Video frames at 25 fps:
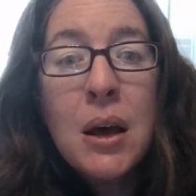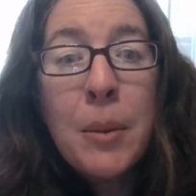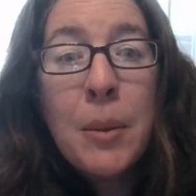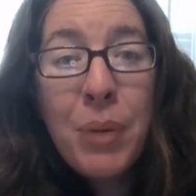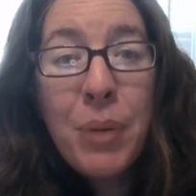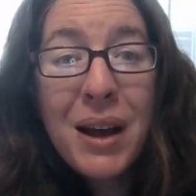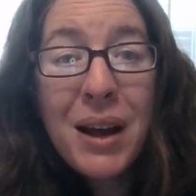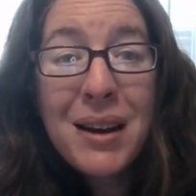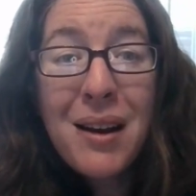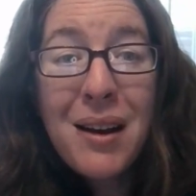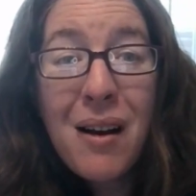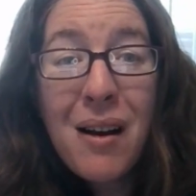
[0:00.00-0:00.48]

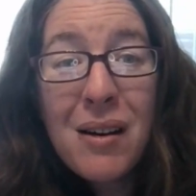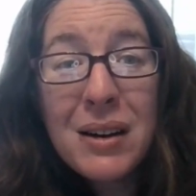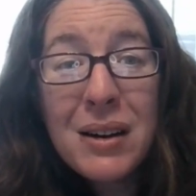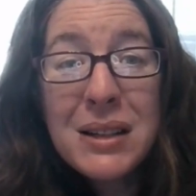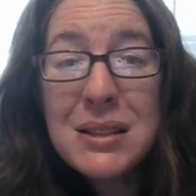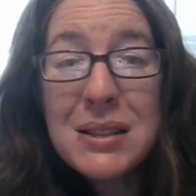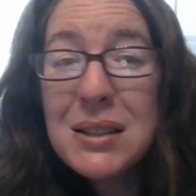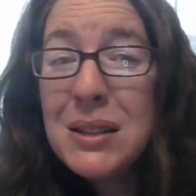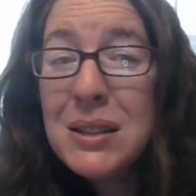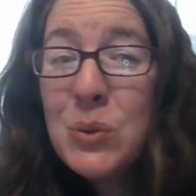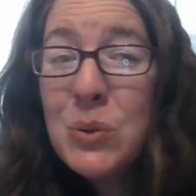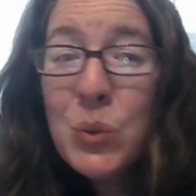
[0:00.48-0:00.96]
But
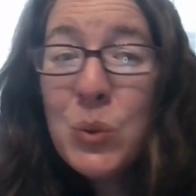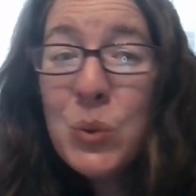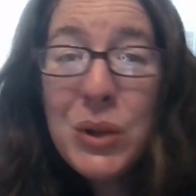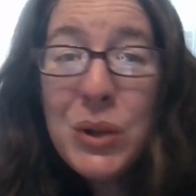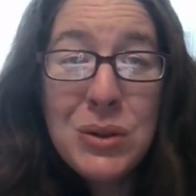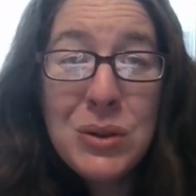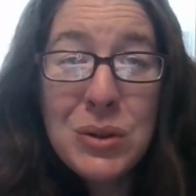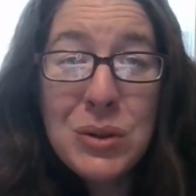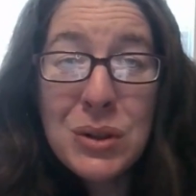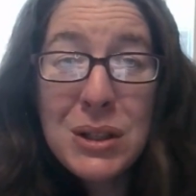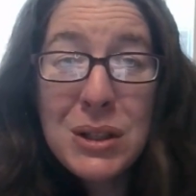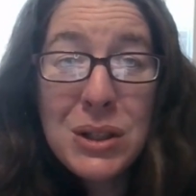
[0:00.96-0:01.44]
honestly, we
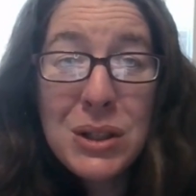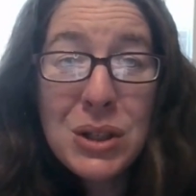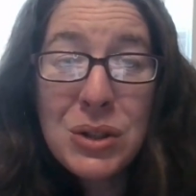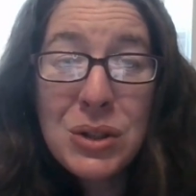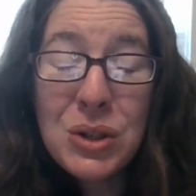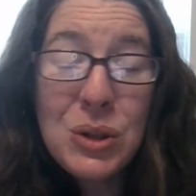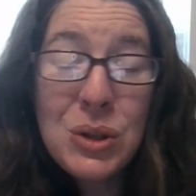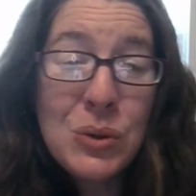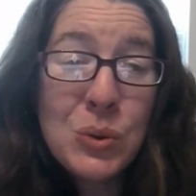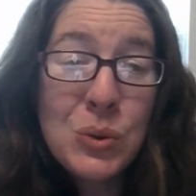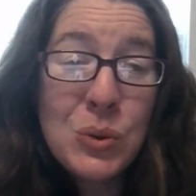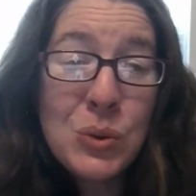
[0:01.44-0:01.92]
usually
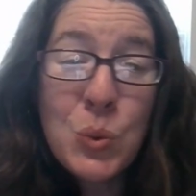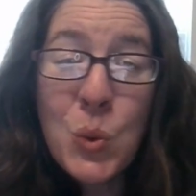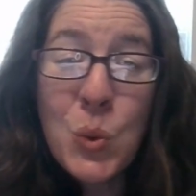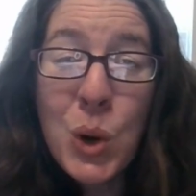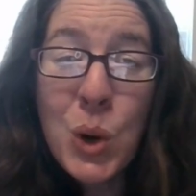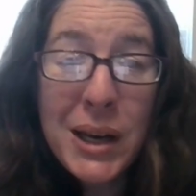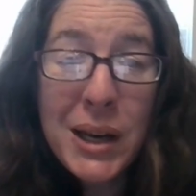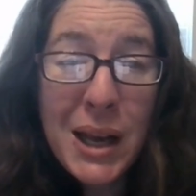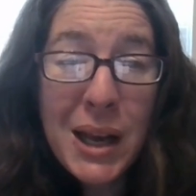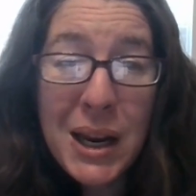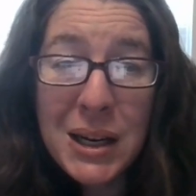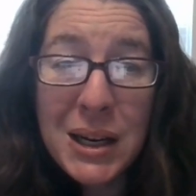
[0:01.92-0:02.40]
just use
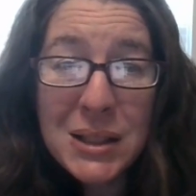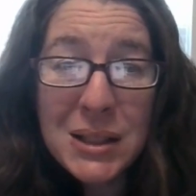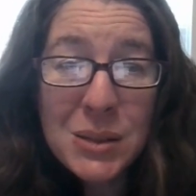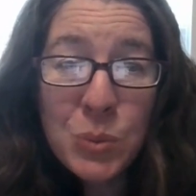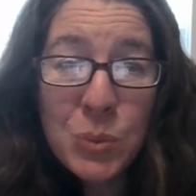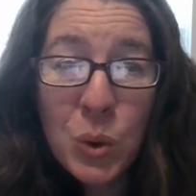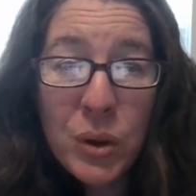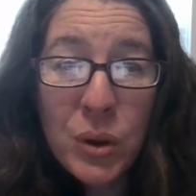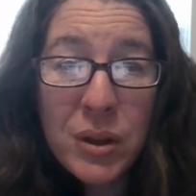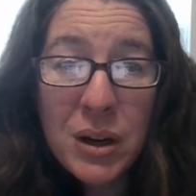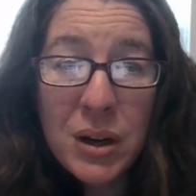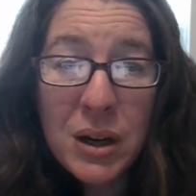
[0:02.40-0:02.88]
one and
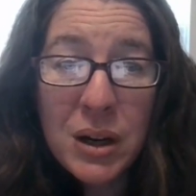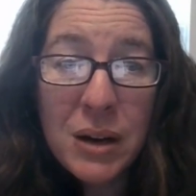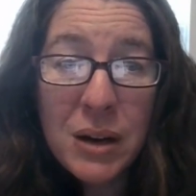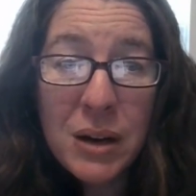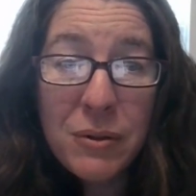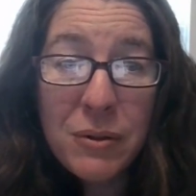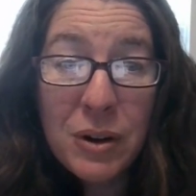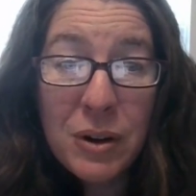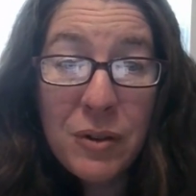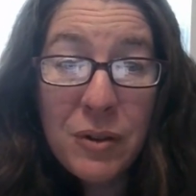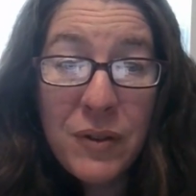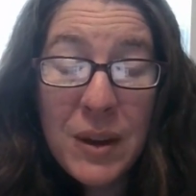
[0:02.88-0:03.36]
it's more than enough
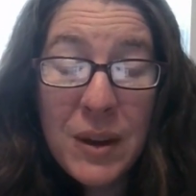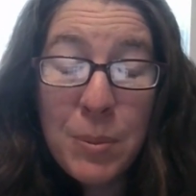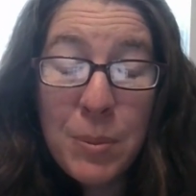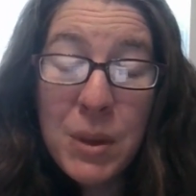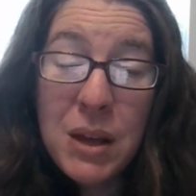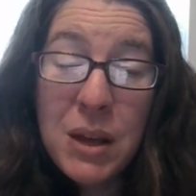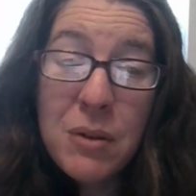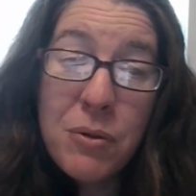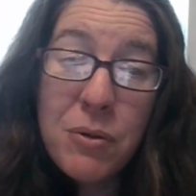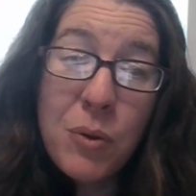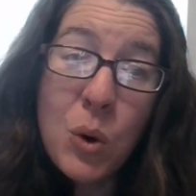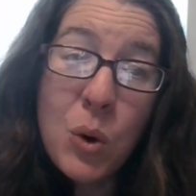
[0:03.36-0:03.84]
for a family of